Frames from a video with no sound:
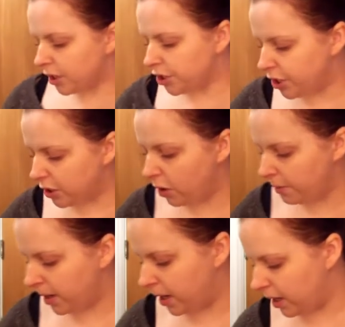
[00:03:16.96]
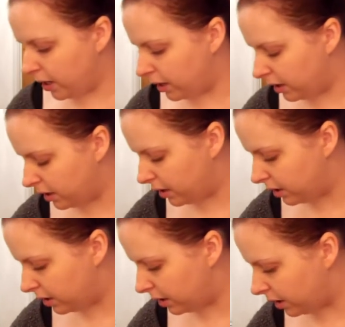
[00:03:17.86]
She got me
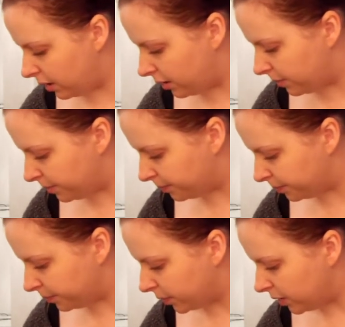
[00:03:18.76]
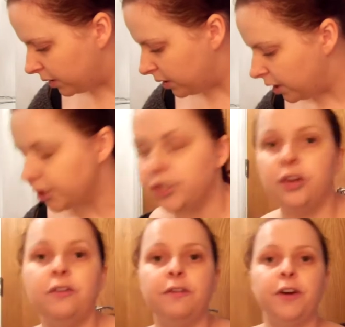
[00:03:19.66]

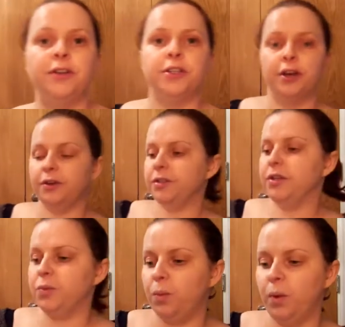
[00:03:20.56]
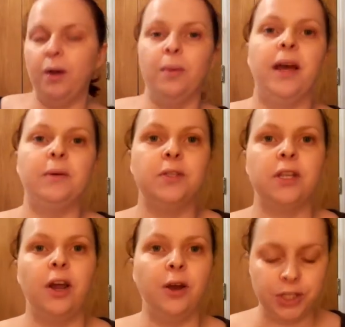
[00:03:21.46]
two photos as well, and that was
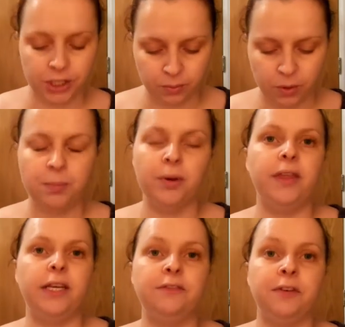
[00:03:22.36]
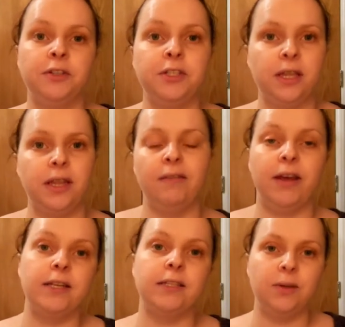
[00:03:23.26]
the note. She didn't want to put these photos in there in
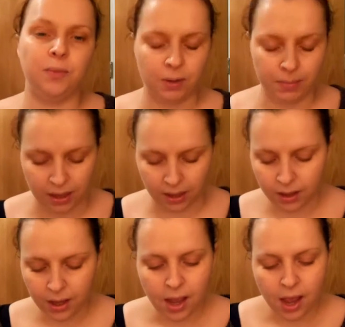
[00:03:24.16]
case I didn't want them in there.